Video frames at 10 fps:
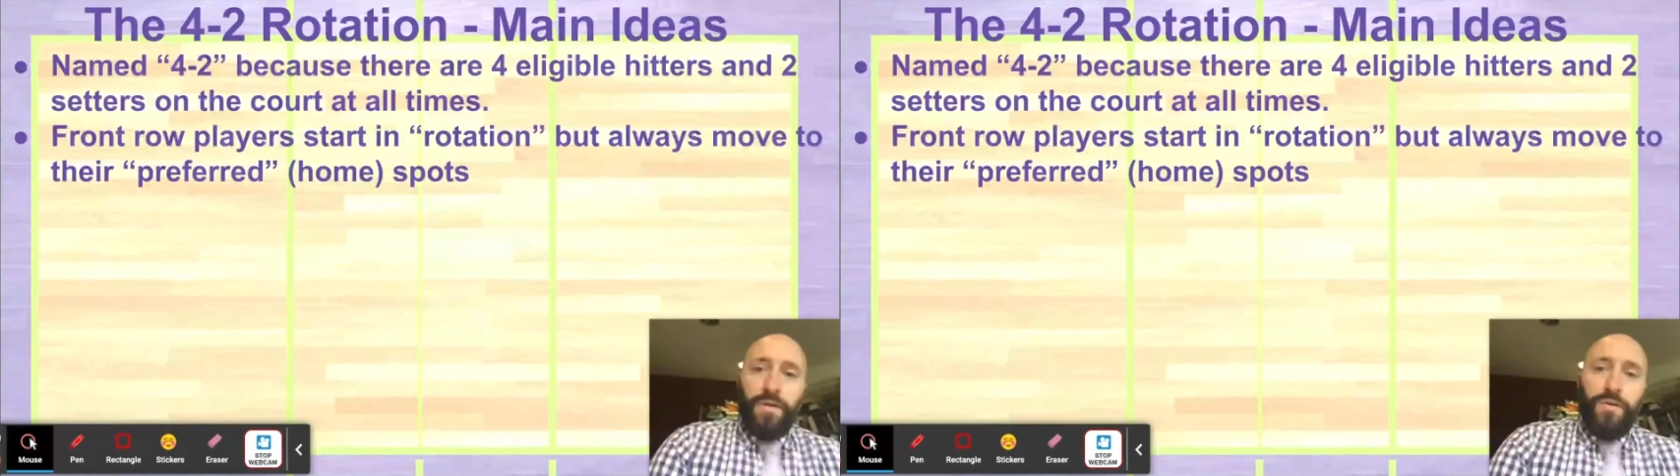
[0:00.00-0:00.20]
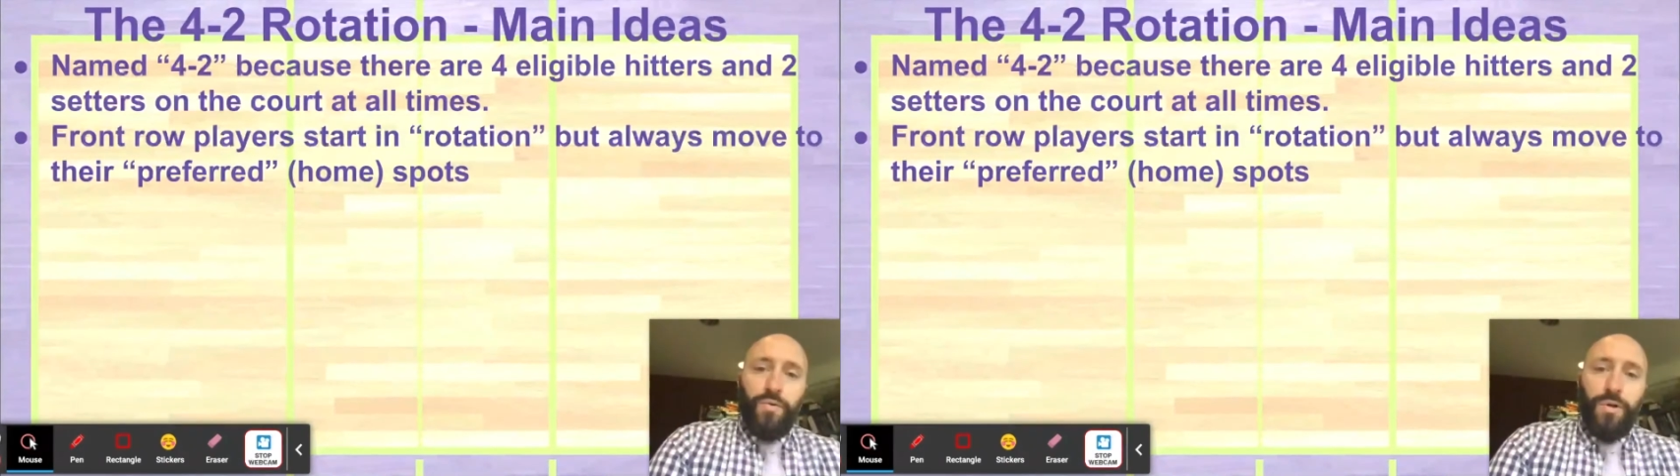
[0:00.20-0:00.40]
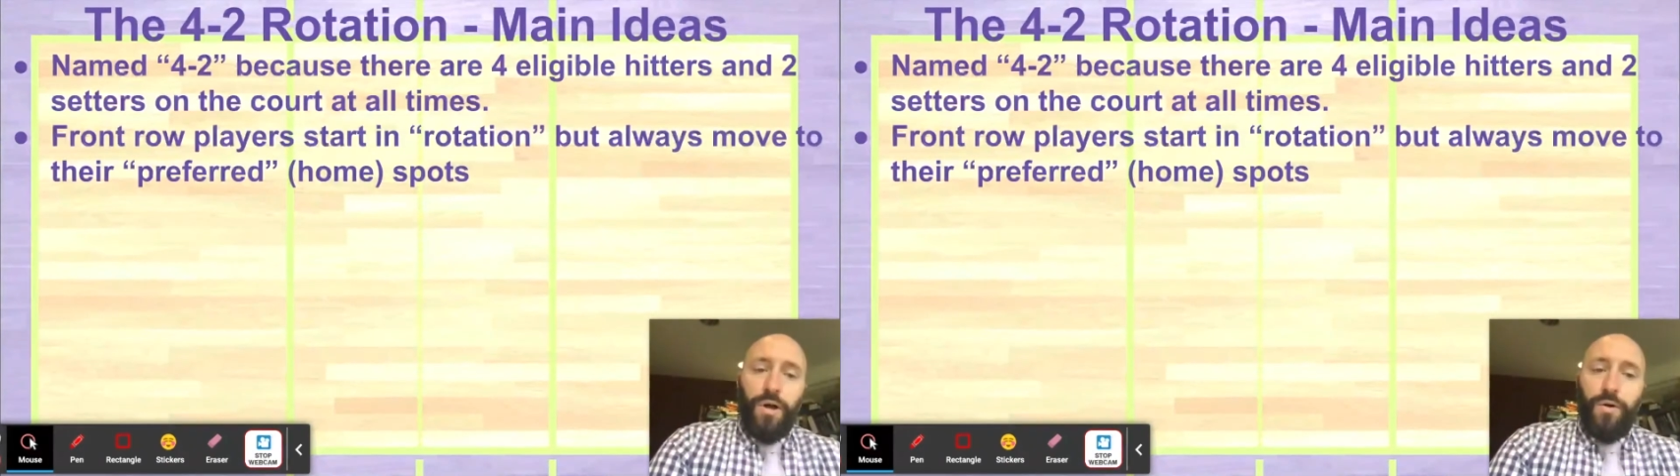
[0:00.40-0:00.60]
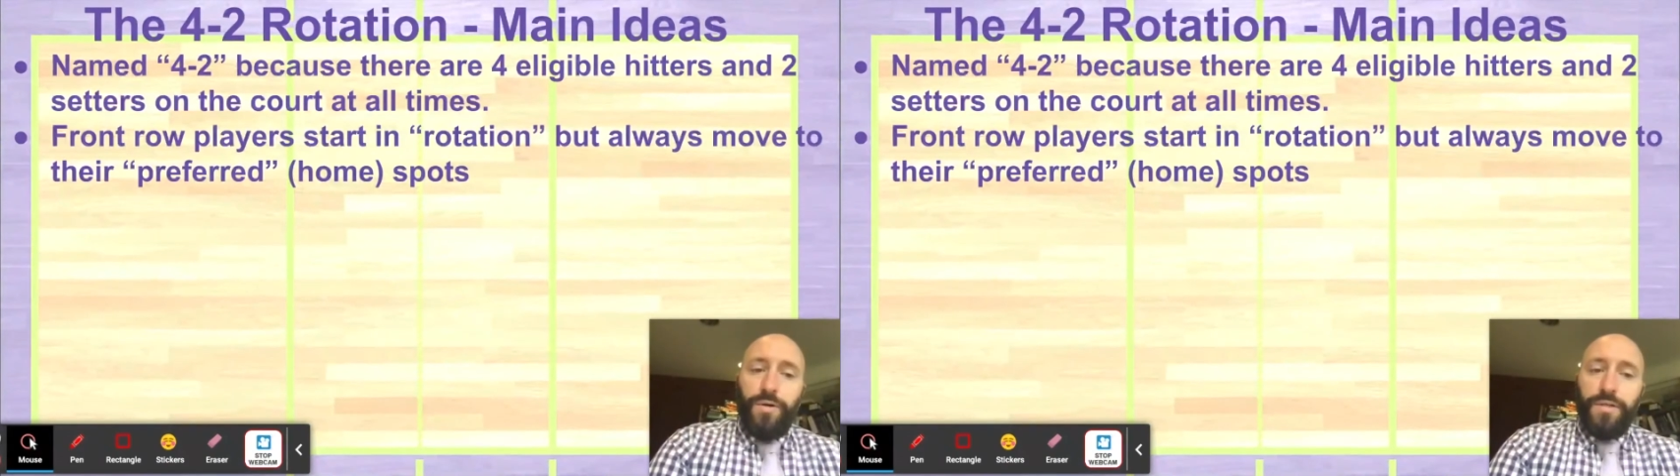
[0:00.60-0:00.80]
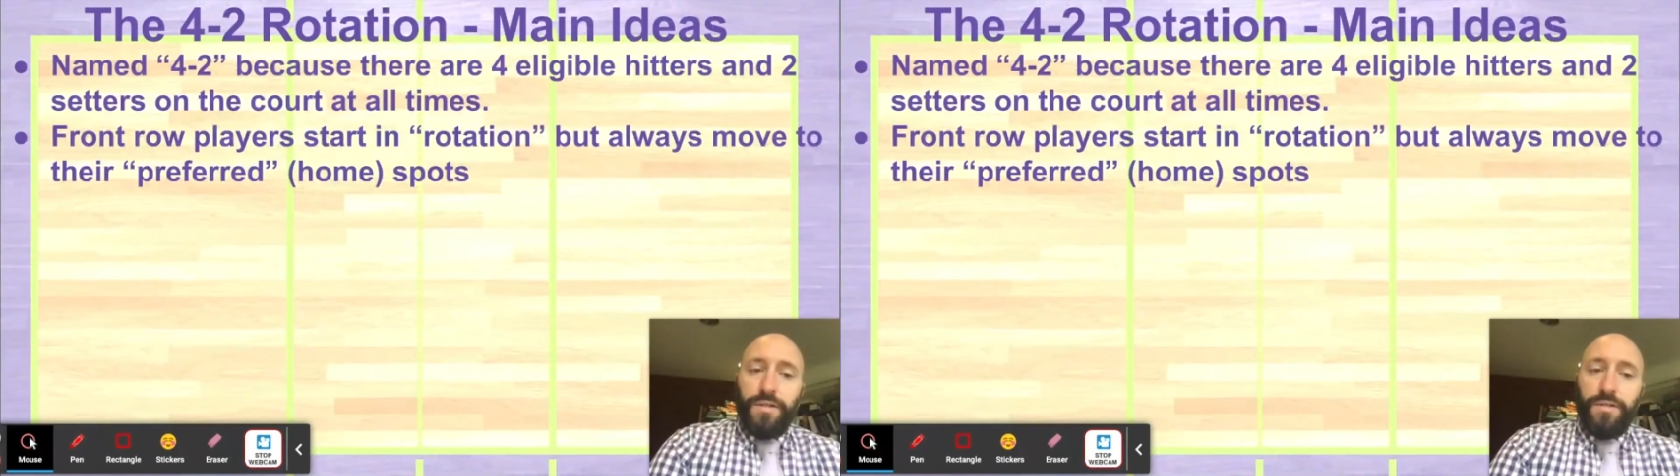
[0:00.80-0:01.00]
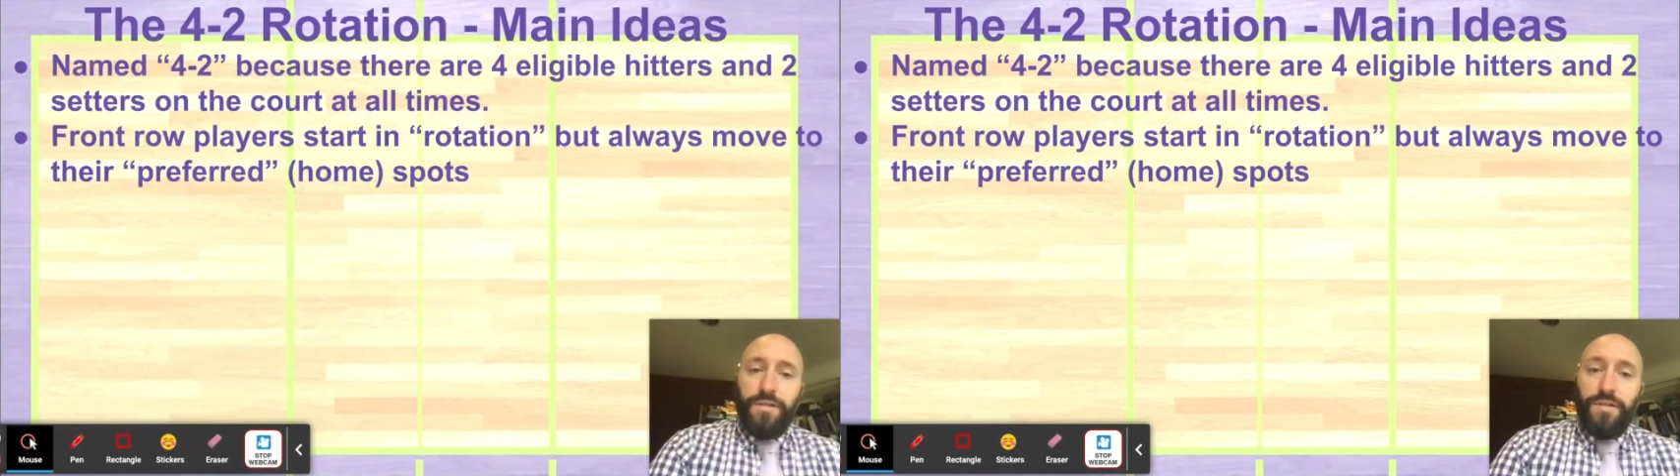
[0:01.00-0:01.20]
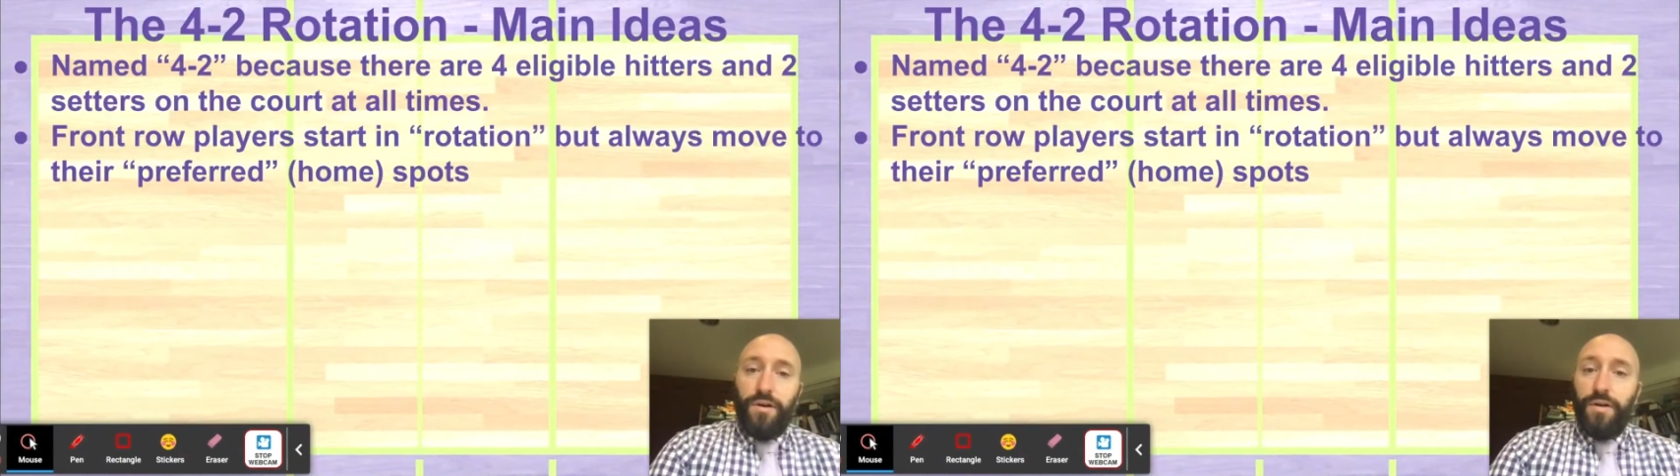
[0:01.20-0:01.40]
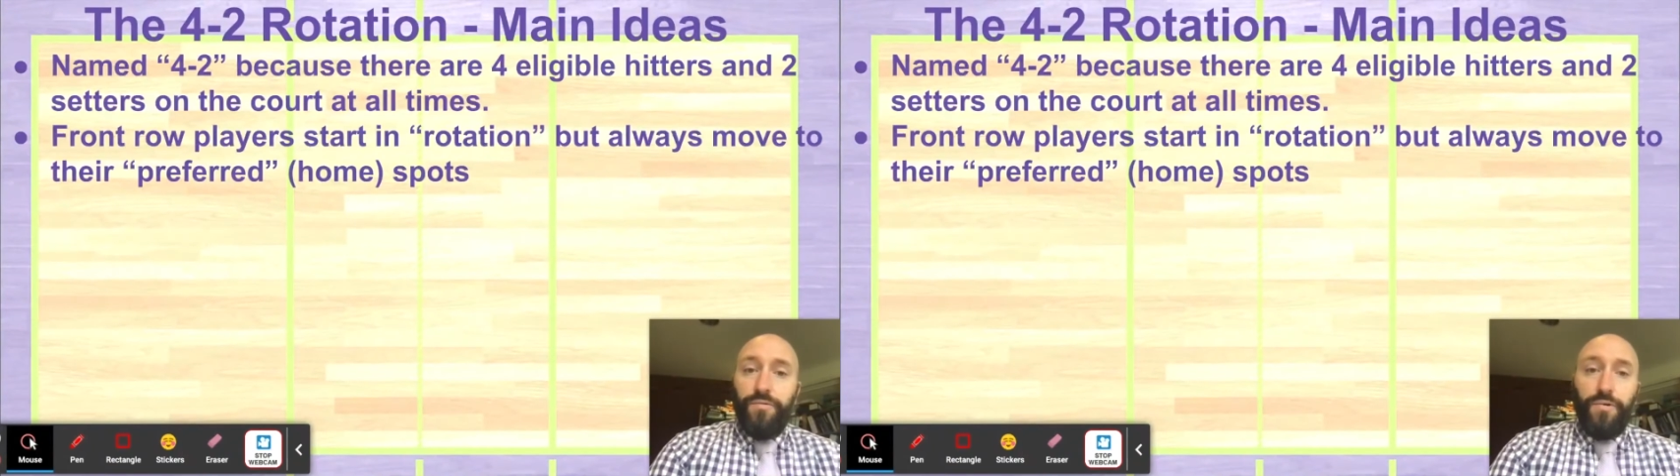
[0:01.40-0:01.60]
you will always
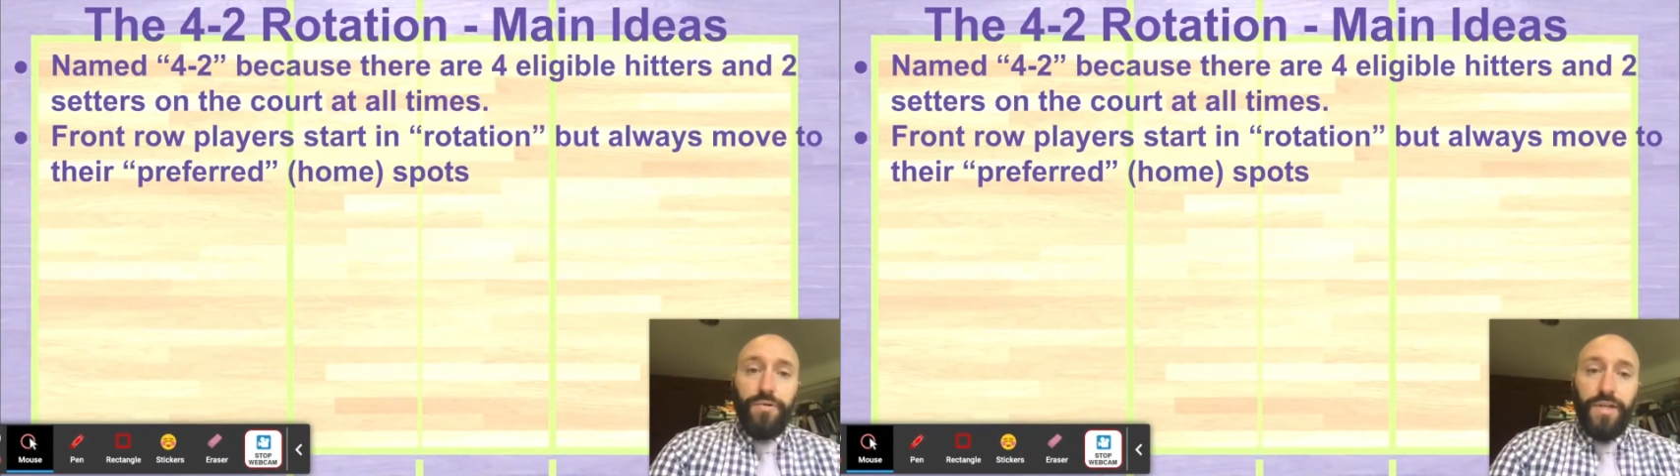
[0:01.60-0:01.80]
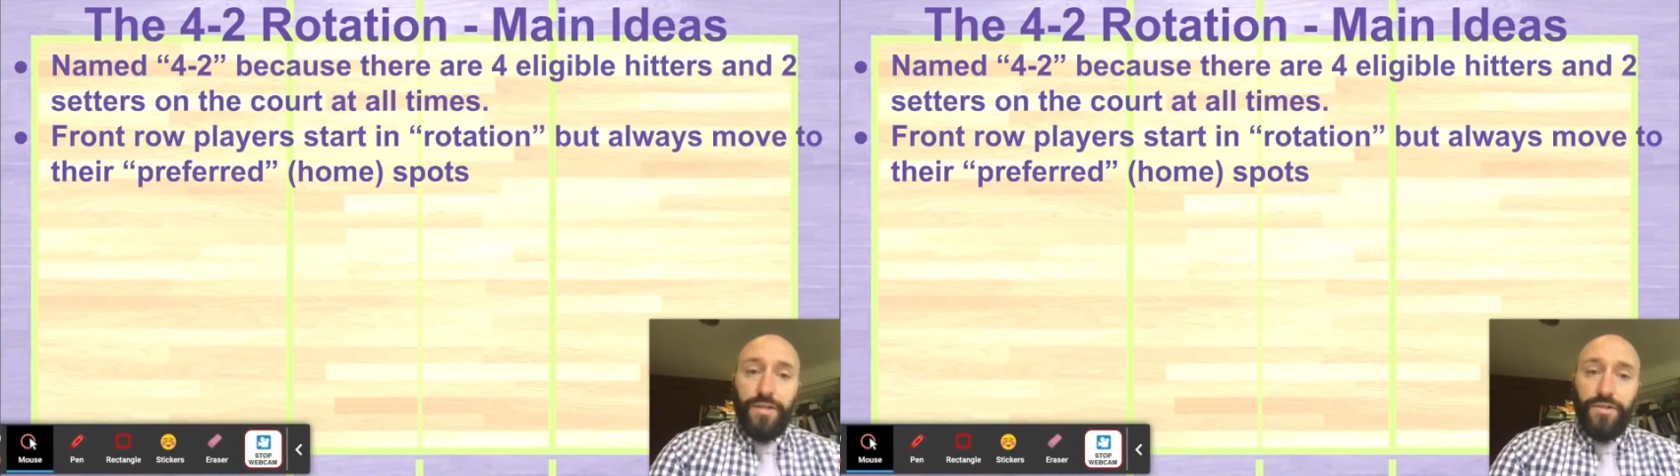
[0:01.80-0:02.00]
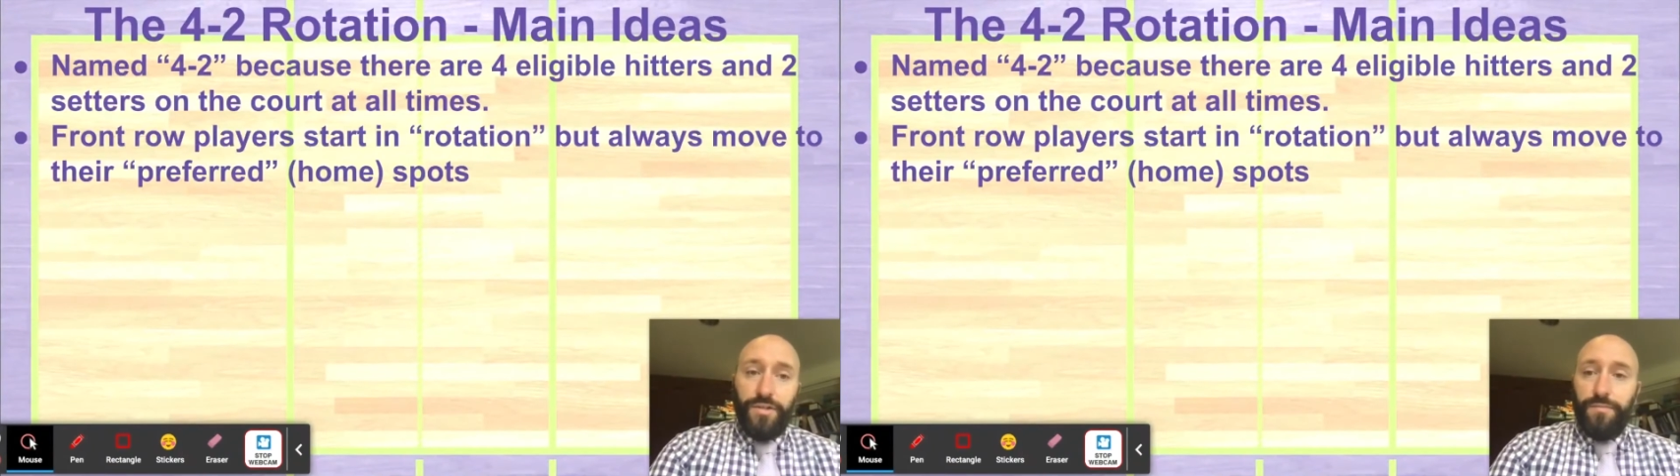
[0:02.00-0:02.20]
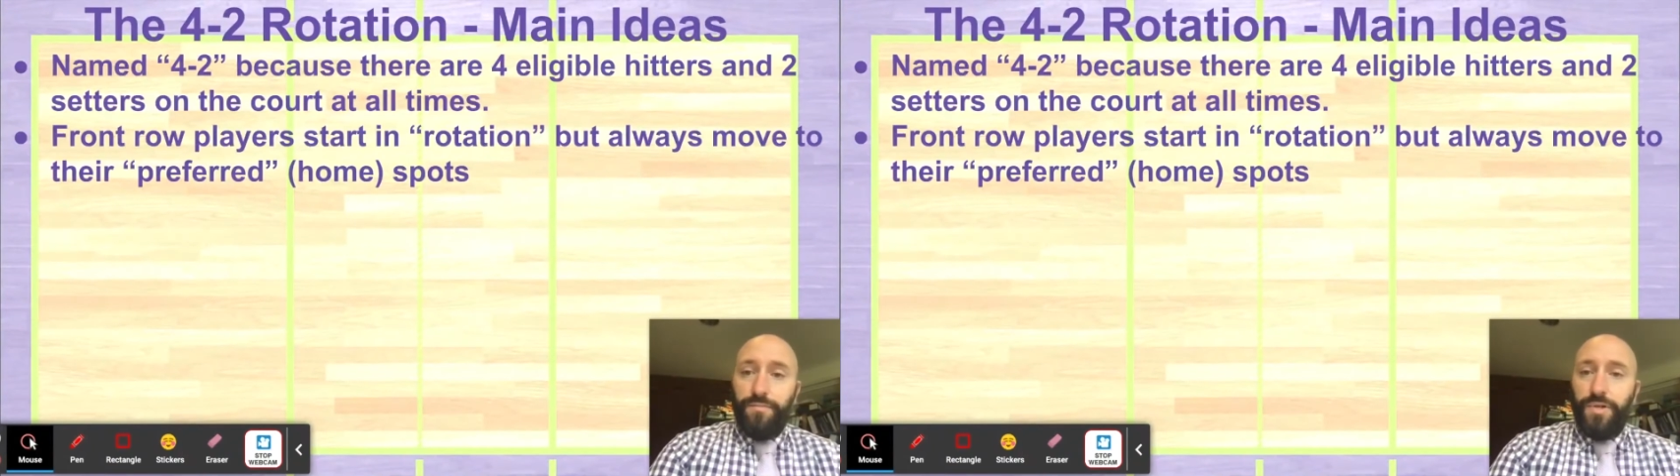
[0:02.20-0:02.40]
start in rotation,